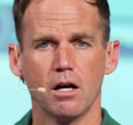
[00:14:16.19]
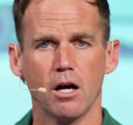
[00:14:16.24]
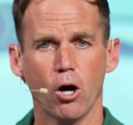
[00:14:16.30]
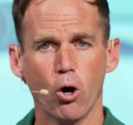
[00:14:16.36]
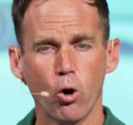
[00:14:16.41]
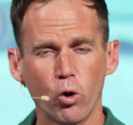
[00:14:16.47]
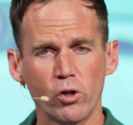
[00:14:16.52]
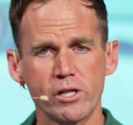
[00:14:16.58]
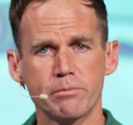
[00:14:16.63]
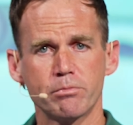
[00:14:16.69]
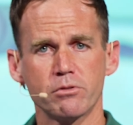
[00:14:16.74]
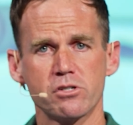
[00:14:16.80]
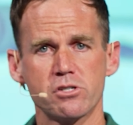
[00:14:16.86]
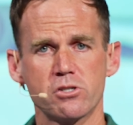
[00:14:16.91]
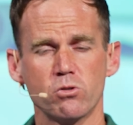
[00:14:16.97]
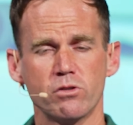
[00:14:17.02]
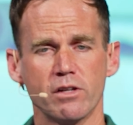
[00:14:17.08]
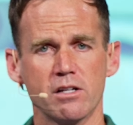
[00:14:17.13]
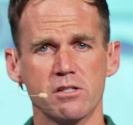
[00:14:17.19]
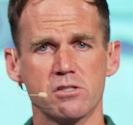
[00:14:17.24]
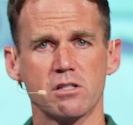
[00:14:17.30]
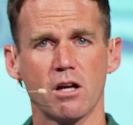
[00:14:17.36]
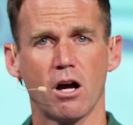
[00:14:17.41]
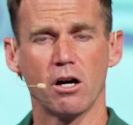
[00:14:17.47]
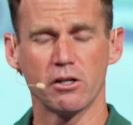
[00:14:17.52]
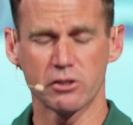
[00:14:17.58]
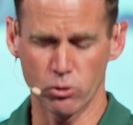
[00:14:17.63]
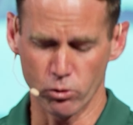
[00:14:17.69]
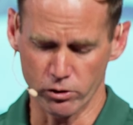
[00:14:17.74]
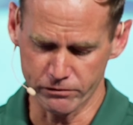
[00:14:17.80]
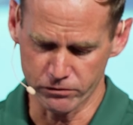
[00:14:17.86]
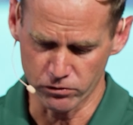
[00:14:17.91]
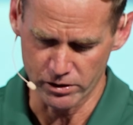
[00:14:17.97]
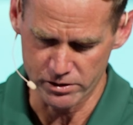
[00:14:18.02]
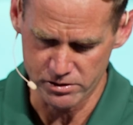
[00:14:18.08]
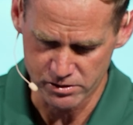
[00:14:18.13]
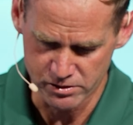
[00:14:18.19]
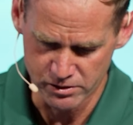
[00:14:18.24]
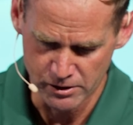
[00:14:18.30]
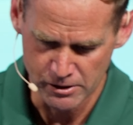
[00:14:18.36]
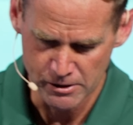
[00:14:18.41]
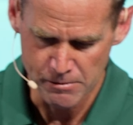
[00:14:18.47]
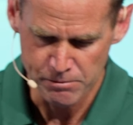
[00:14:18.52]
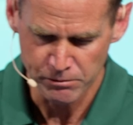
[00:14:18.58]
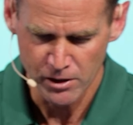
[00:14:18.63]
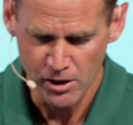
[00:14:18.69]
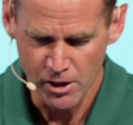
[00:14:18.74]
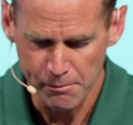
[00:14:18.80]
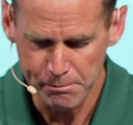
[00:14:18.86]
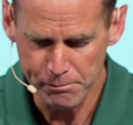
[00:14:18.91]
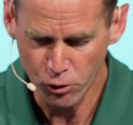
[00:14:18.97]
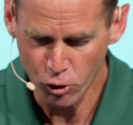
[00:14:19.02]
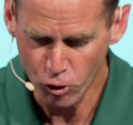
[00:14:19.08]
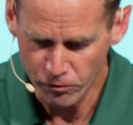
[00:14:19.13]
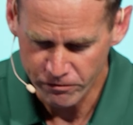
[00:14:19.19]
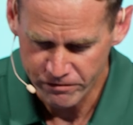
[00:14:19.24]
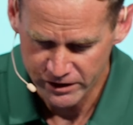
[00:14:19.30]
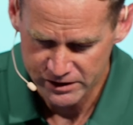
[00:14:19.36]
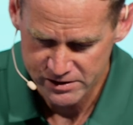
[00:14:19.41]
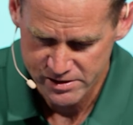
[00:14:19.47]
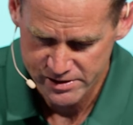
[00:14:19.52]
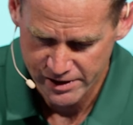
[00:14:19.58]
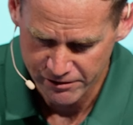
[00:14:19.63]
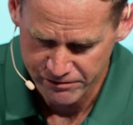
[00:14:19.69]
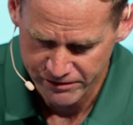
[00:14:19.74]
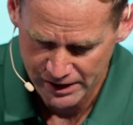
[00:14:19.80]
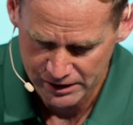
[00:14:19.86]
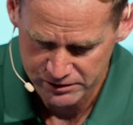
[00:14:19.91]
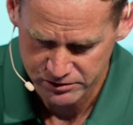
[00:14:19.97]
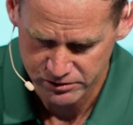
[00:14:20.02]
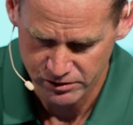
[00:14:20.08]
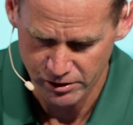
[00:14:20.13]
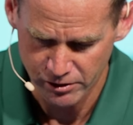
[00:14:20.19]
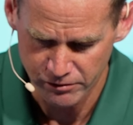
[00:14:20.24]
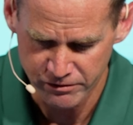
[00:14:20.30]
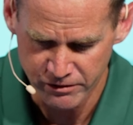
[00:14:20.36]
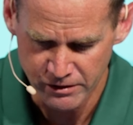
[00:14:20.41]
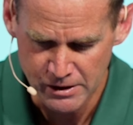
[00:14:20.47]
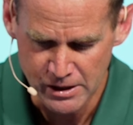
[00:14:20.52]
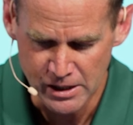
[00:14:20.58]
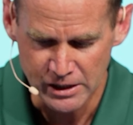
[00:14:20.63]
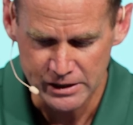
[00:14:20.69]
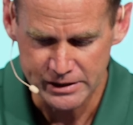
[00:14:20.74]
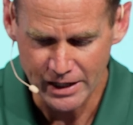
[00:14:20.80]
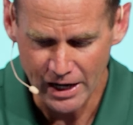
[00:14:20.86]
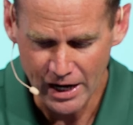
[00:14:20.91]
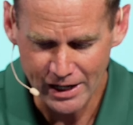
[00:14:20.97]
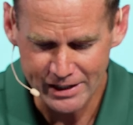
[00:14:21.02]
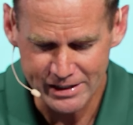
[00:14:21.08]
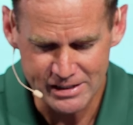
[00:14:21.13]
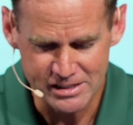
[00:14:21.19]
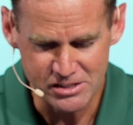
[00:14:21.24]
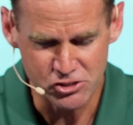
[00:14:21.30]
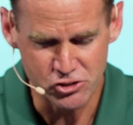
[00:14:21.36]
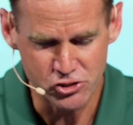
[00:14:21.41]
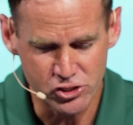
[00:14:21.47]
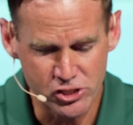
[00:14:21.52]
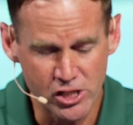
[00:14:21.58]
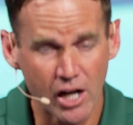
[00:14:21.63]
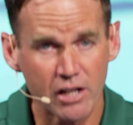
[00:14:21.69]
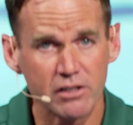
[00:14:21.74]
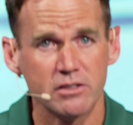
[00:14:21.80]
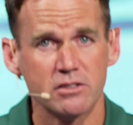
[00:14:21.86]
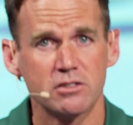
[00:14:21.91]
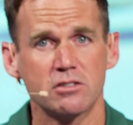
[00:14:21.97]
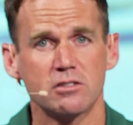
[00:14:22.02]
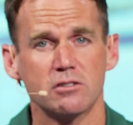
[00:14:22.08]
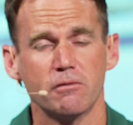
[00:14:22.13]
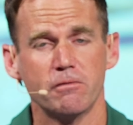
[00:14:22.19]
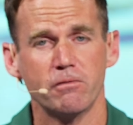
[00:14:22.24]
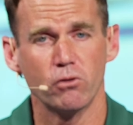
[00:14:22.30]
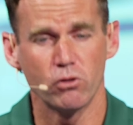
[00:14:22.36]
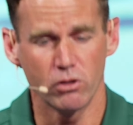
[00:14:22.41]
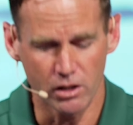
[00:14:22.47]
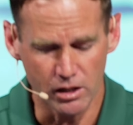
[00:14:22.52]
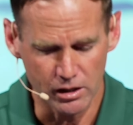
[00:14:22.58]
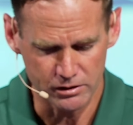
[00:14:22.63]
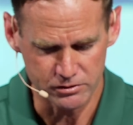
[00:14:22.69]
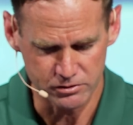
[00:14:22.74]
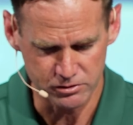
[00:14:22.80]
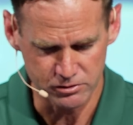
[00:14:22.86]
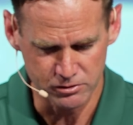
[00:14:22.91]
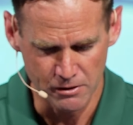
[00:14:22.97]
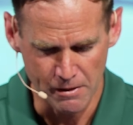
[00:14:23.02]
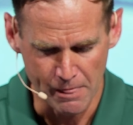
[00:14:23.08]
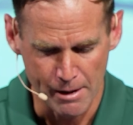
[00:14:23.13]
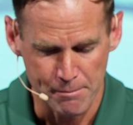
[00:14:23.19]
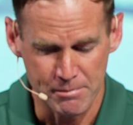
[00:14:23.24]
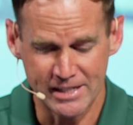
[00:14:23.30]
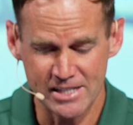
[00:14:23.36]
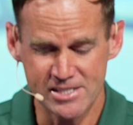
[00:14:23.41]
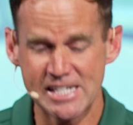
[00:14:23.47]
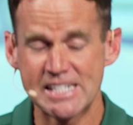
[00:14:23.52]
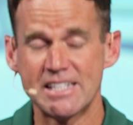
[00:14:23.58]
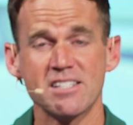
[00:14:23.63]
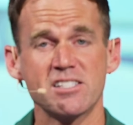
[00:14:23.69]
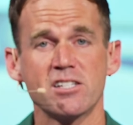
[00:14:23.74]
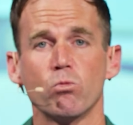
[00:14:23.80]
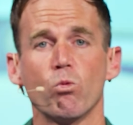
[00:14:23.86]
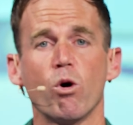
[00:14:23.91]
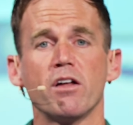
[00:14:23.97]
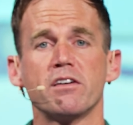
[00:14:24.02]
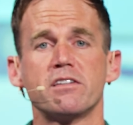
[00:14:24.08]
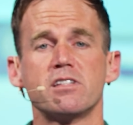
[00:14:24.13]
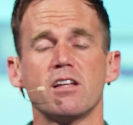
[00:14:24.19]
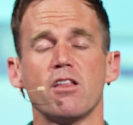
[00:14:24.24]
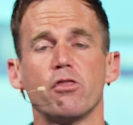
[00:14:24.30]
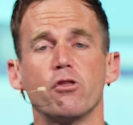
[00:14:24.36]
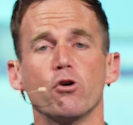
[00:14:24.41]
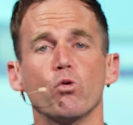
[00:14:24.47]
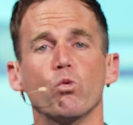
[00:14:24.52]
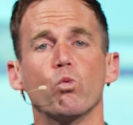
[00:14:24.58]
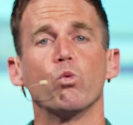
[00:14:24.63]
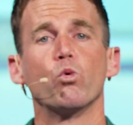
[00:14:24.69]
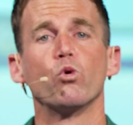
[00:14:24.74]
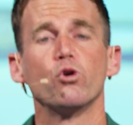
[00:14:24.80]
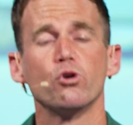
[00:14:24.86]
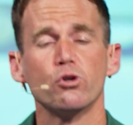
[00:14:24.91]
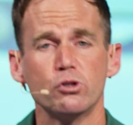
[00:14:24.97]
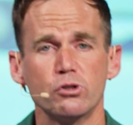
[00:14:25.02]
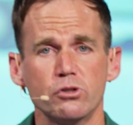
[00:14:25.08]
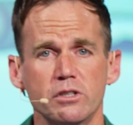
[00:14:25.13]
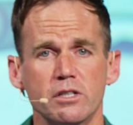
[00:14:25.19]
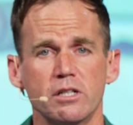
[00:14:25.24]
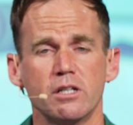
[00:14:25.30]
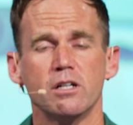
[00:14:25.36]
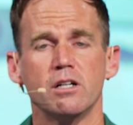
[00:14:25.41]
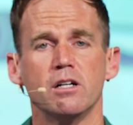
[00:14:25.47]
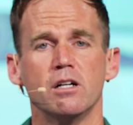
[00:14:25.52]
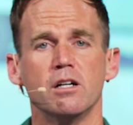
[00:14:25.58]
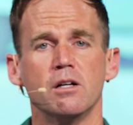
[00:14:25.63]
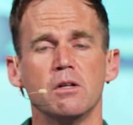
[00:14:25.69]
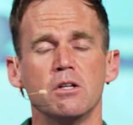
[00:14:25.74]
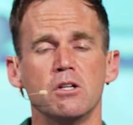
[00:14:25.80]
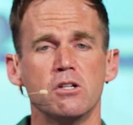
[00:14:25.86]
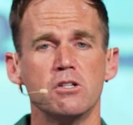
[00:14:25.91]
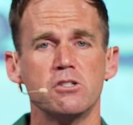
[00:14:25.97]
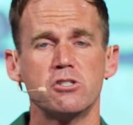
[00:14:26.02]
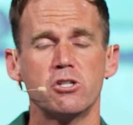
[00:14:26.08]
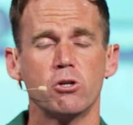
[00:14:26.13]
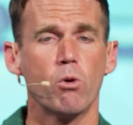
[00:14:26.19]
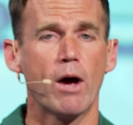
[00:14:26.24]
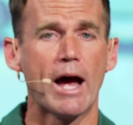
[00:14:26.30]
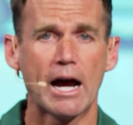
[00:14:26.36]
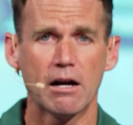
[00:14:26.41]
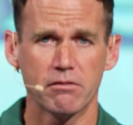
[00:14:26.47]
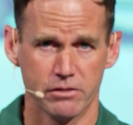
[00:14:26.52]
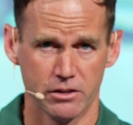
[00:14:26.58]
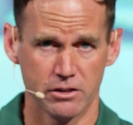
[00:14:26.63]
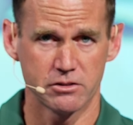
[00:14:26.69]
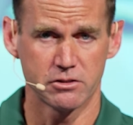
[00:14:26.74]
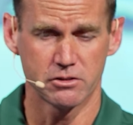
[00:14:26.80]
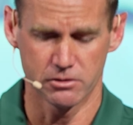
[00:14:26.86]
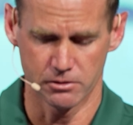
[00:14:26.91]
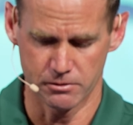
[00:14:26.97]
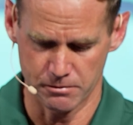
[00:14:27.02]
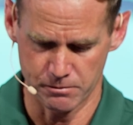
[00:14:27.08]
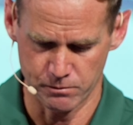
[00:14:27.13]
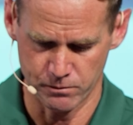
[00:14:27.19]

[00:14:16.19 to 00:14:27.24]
A holy pursuit that is ongoing for us. Perfect, steadfast love. God is jealous for us because he doesn't want the world to have us.